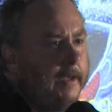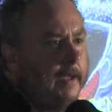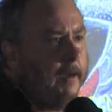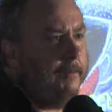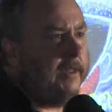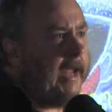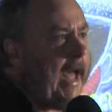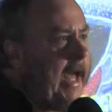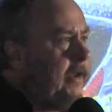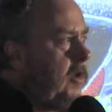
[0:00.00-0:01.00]
But they
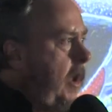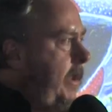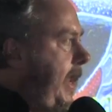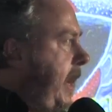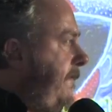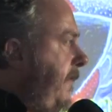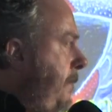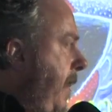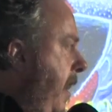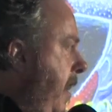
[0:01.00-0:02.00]
hadn't got a name for a
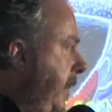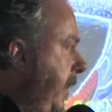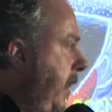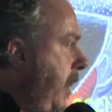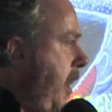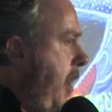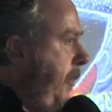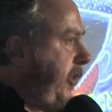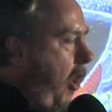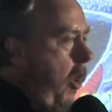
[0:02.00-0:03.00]
party. But the
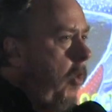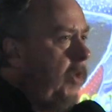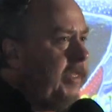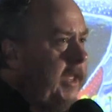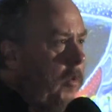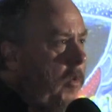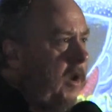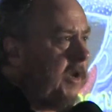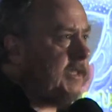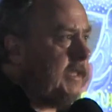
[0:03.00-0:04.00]
whole thing
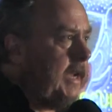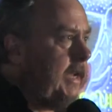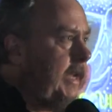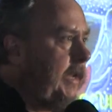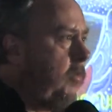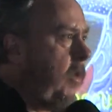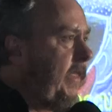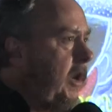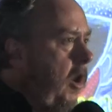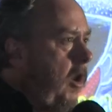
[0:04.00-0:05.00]
was they needed what they
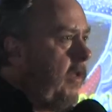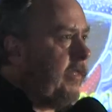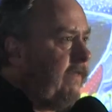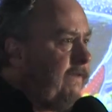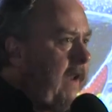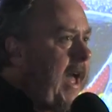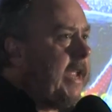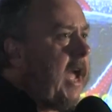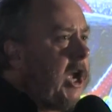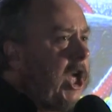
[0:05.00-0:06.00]
called the
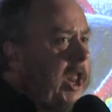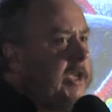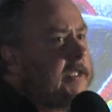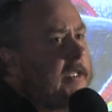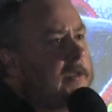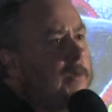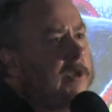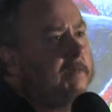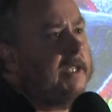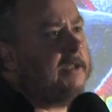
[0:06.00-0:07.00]
Freie Christus, which
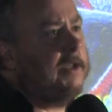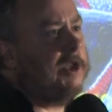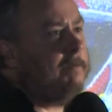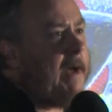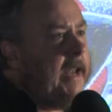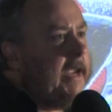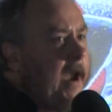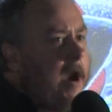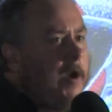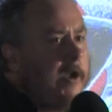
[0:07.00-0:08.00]
means the Germanic
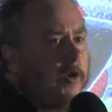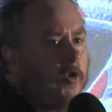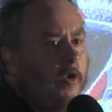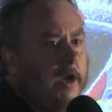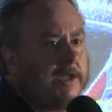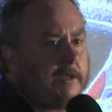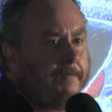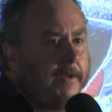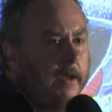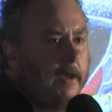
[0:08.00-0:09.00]
Aryan Christ.
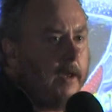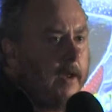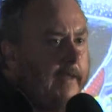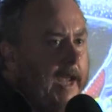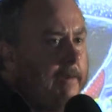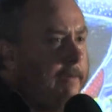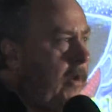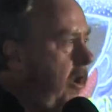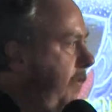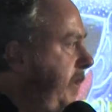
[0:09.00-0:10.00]
They had been brought
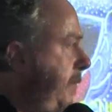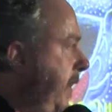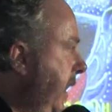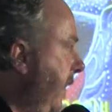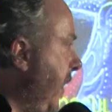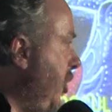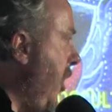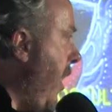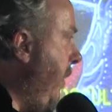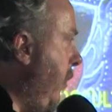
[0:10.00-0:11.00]
up to believe that
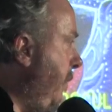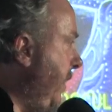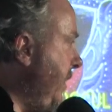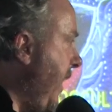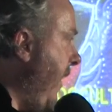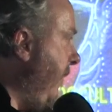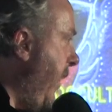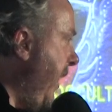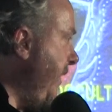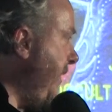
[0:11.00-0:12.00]
Germany would be saved by a
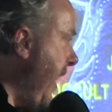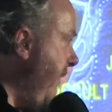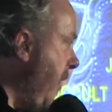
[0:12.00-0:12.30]
saviour.